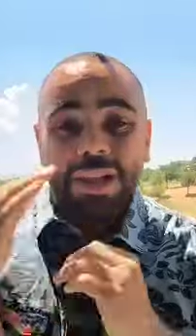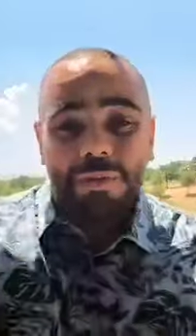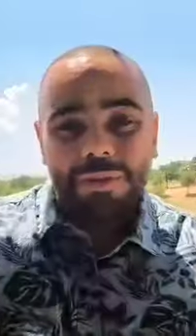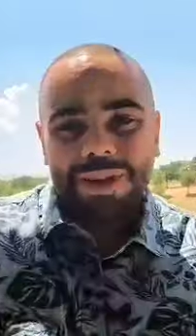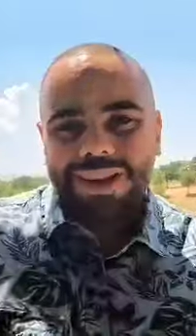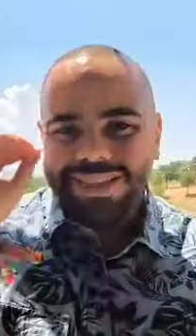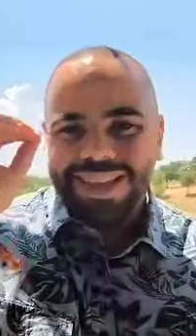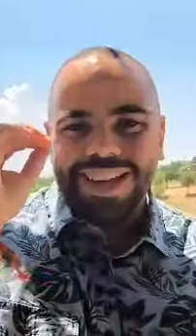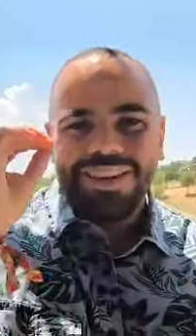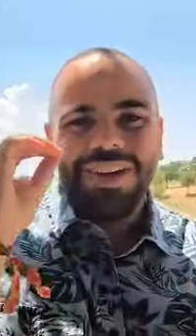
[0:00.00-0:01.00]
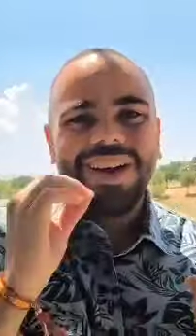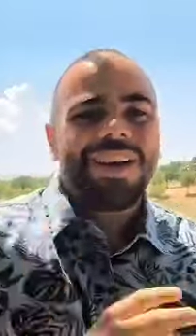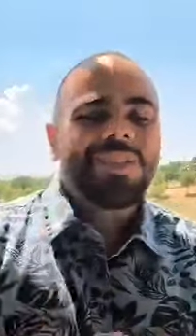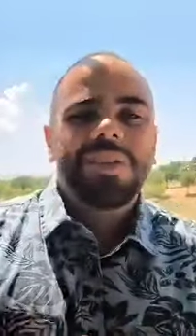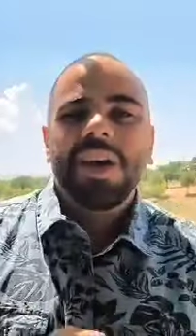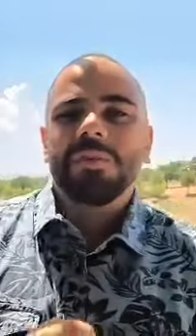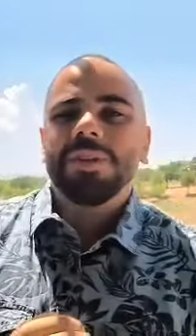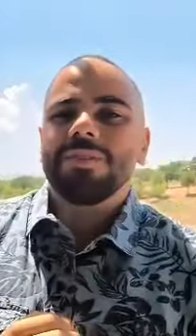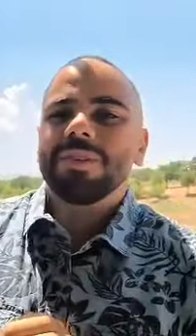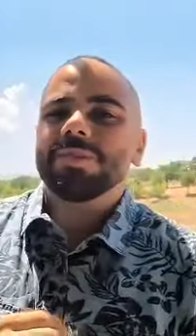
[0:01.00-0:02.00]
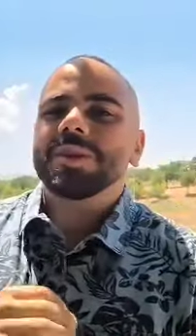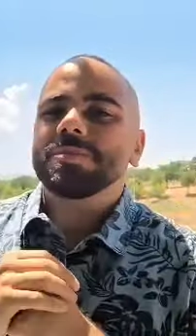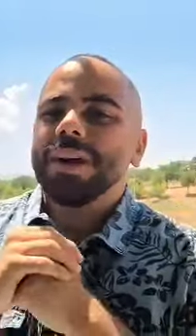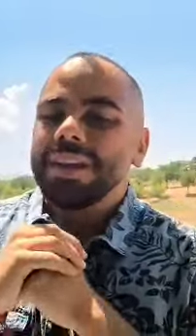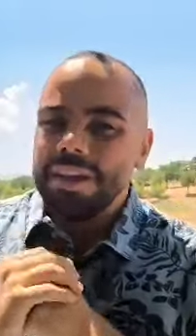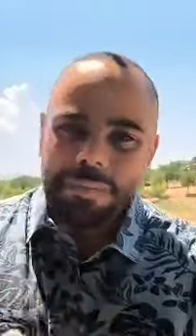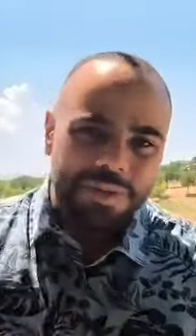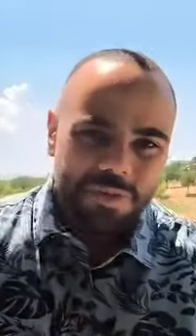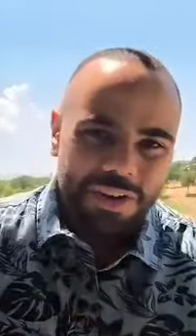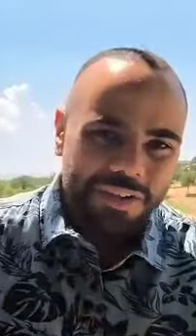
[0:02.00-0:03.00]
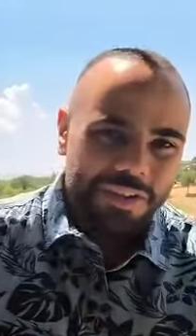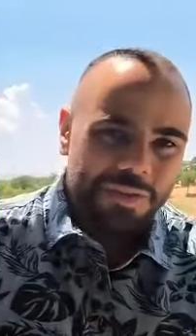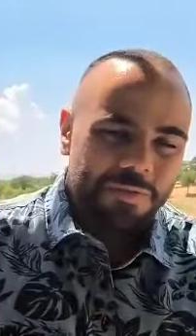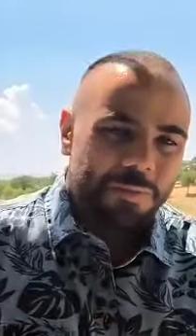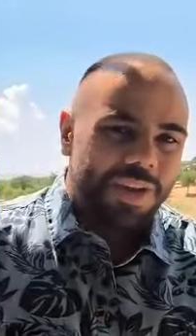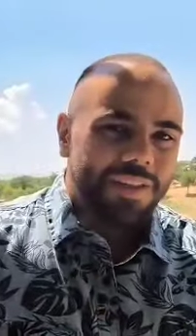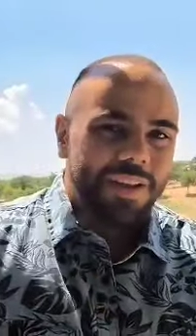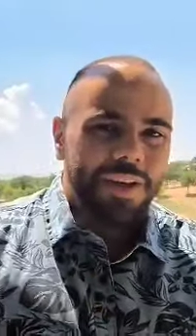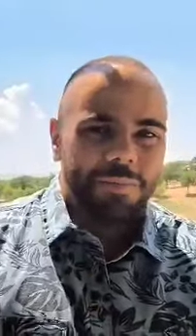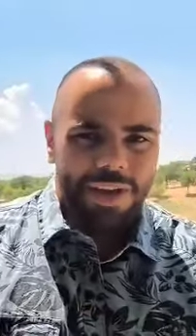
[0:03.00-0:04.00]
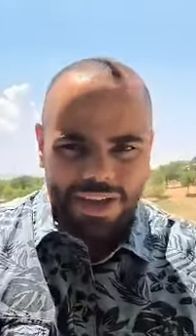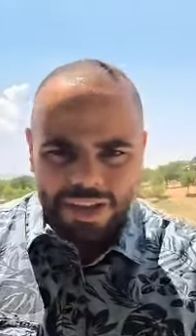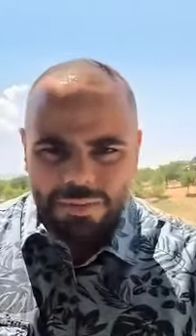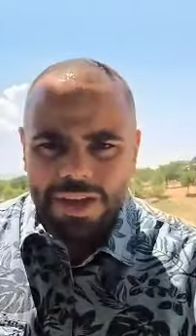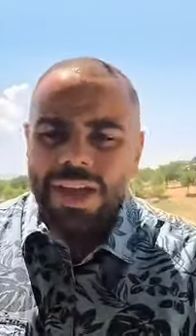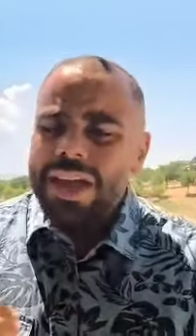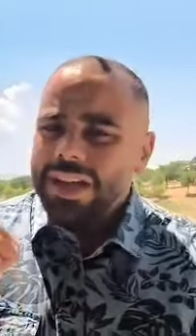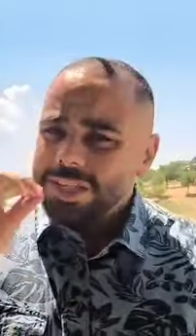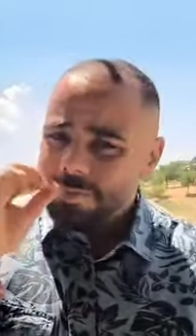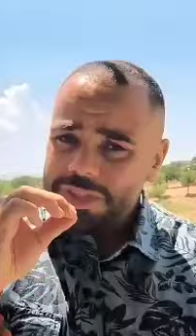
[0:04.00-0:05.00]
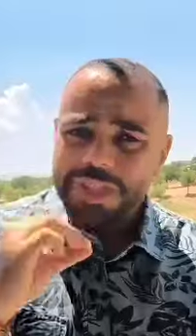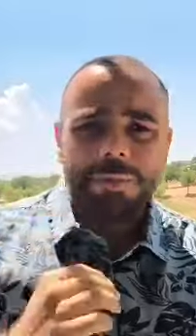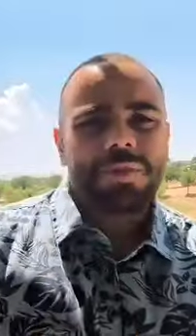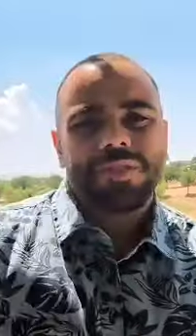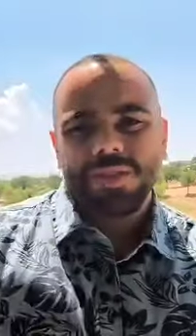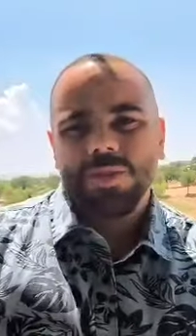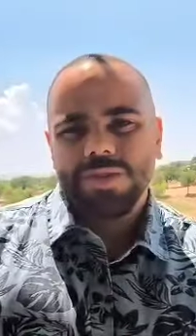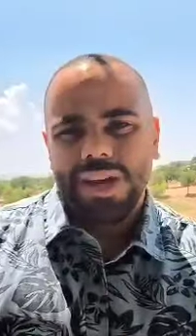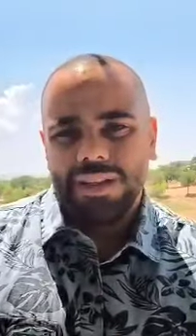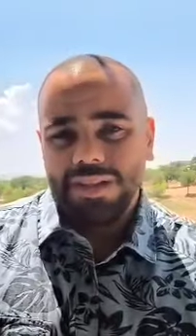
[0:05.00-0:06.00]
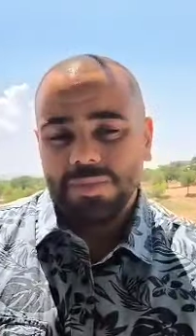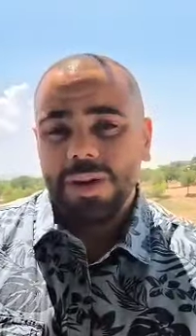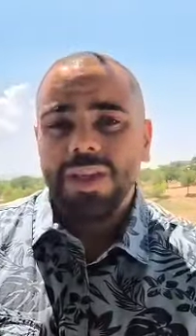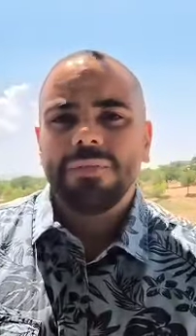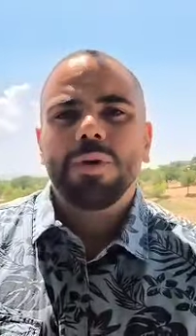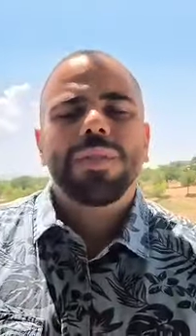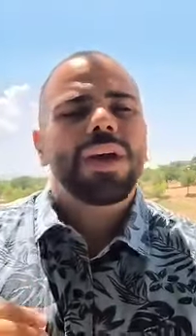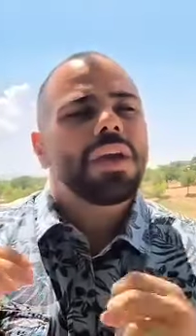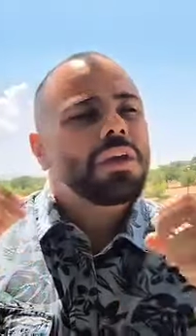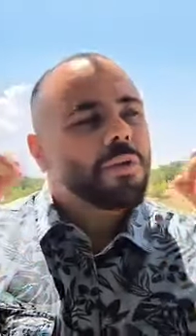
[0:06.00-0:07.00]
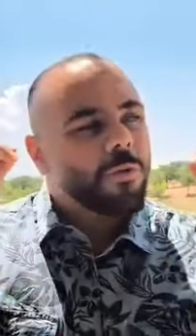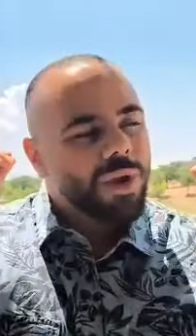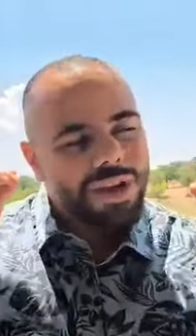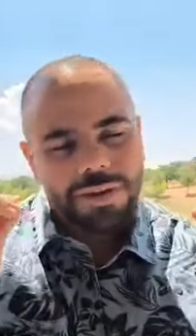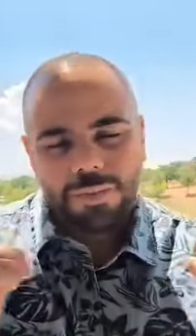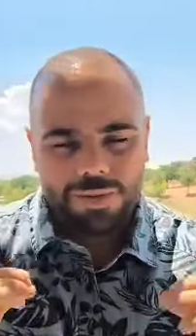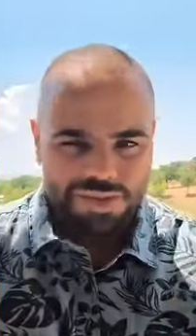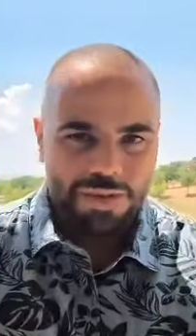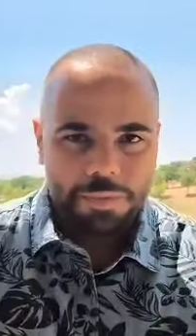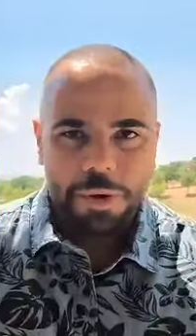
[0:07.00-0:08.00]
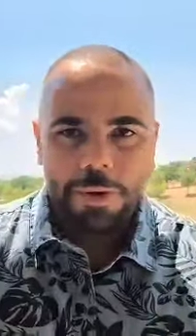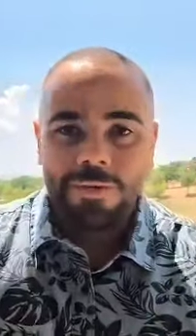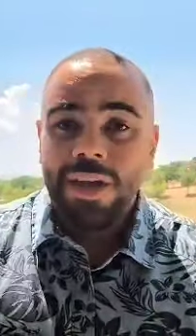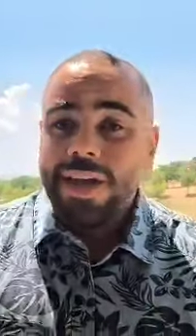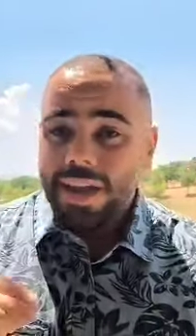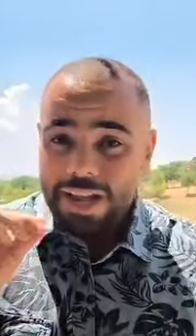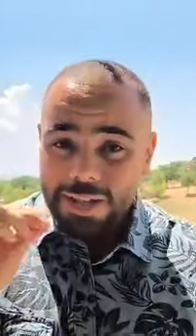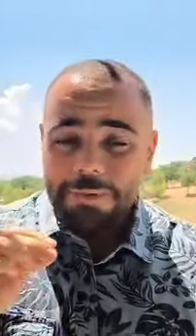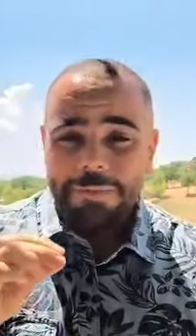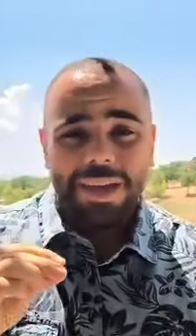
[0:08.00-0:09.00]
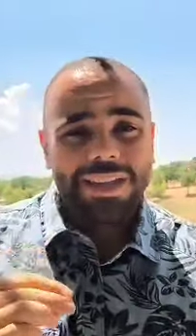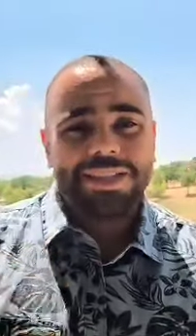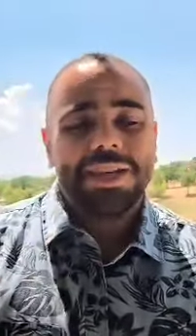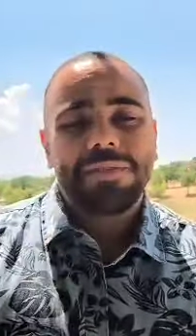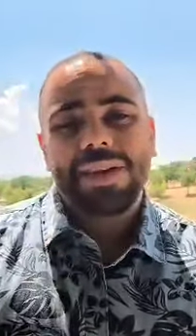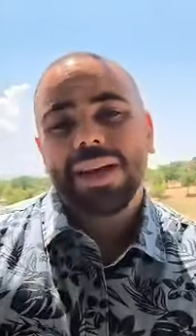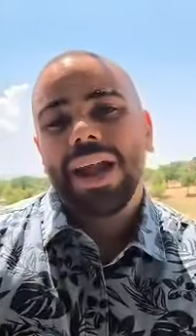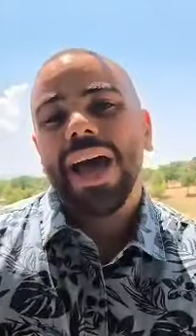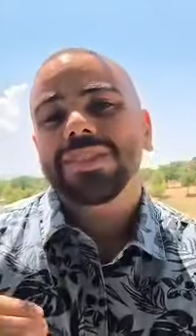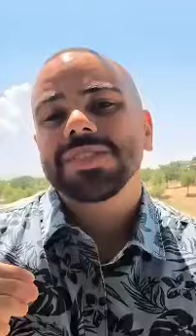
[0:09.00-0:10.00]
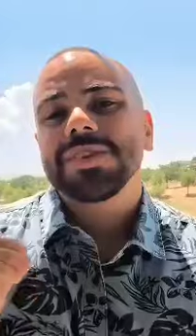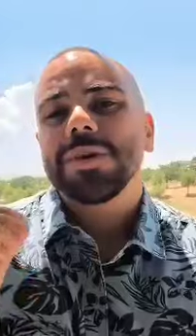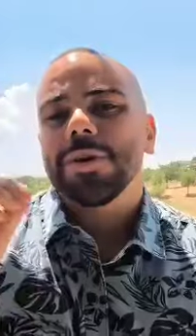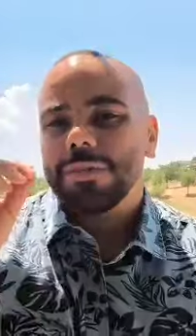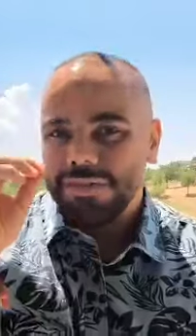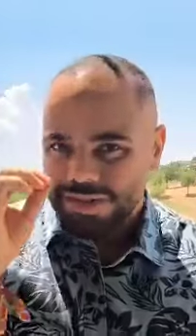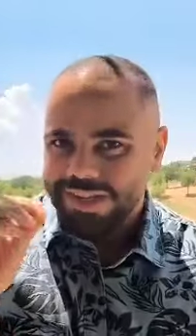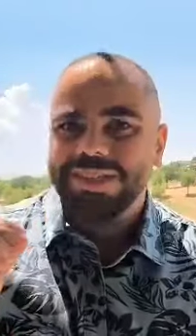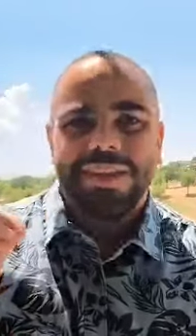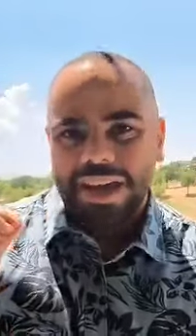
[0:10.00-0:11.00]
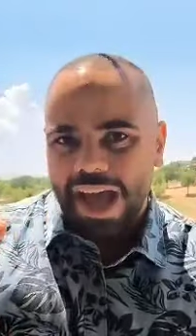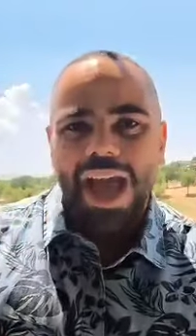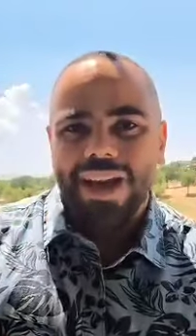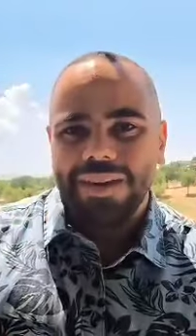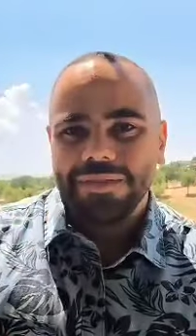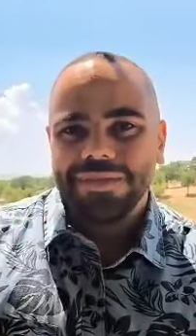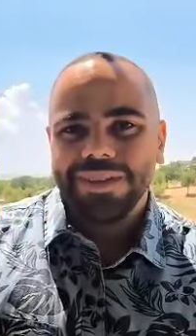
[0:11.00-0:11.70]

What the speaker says: Hello everyone, it's Khalil Banna. Today I want to express my deepest gratitude to Bait al-Hikmah Academy, especially Professor Sahel Asmadi for the incredible support in helping me achieving an IELTS score of 6.5.